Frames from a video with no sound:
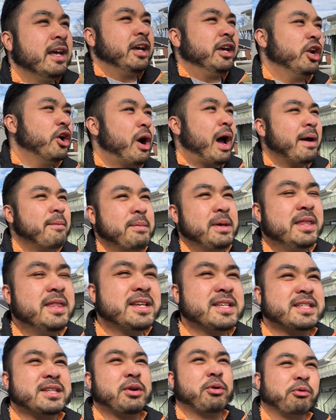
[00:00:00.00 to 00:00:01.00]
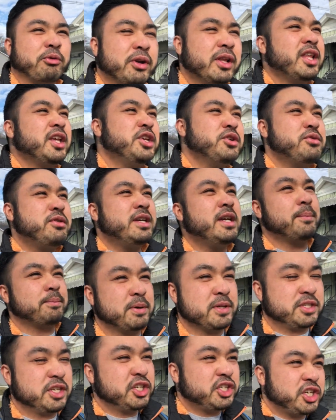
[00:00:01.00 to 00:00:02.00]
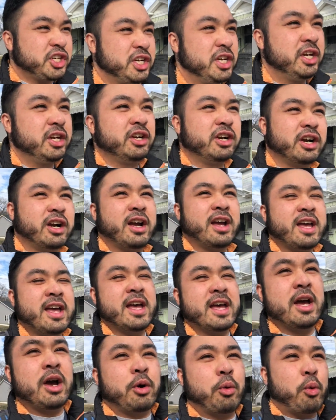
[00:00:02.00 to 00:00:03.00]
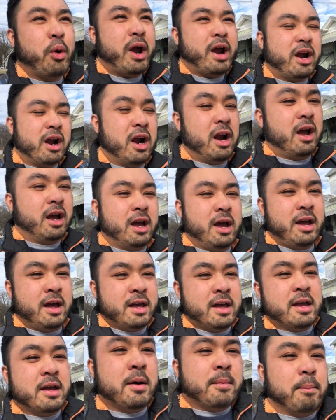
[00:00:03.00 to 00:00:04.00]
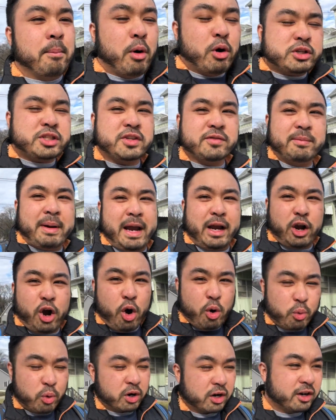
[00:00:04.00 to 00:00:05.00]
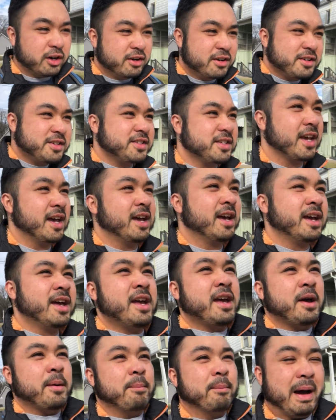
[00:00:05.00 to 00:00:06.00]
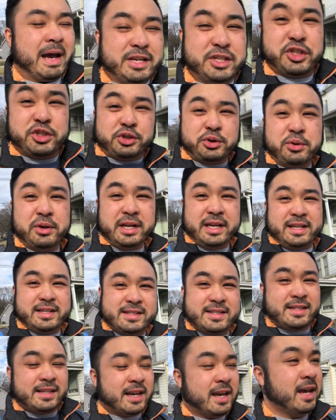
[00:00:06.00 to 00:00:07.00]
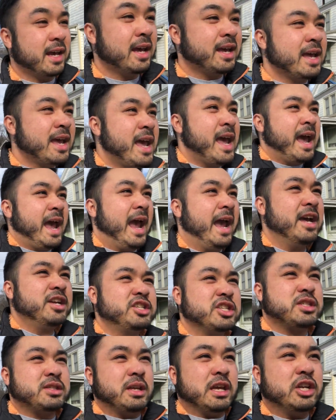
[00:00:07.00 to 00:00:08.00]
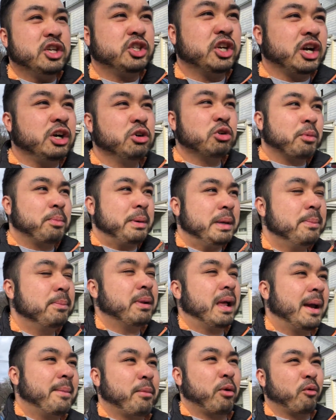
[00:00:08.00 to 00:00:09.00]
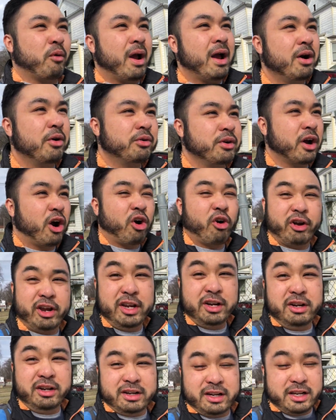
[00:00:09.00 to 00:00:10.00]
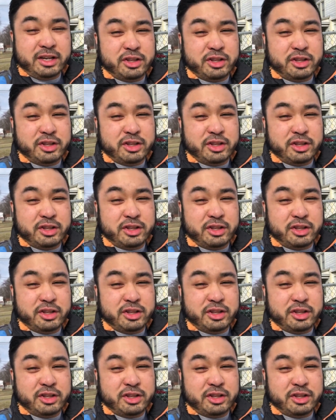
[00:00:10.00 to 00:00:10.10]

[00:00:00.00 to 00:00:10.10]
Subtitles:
You know, I'm in this really unique position here where most of my coworkers, my students, and just in general, people I'm around are in